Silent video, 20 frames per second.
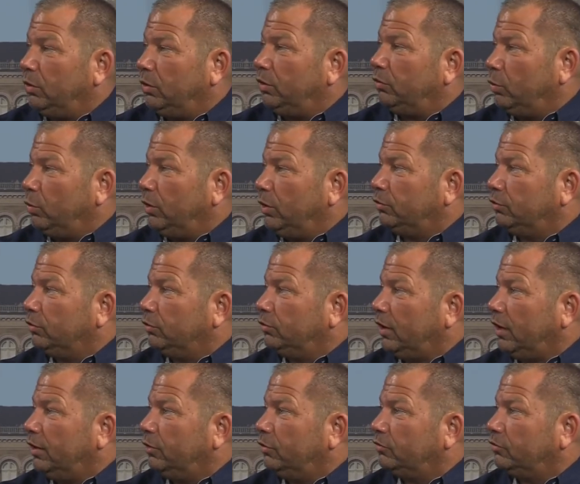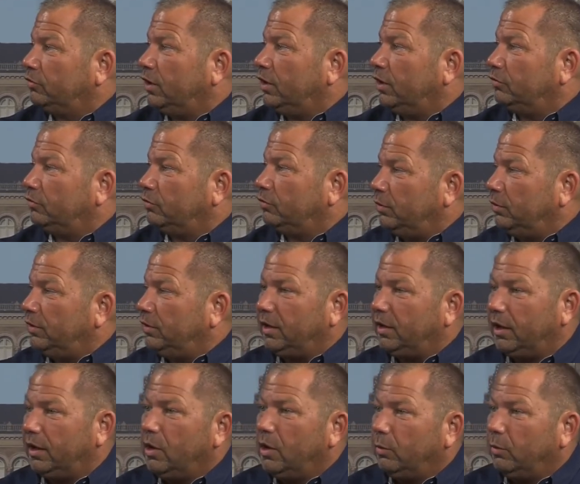with winter tires on. So when
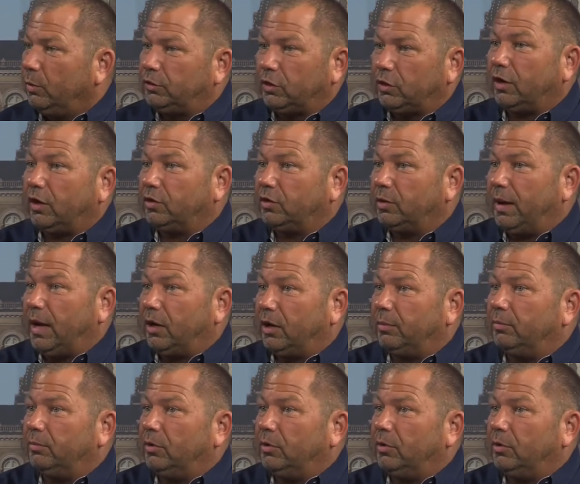we talked about them,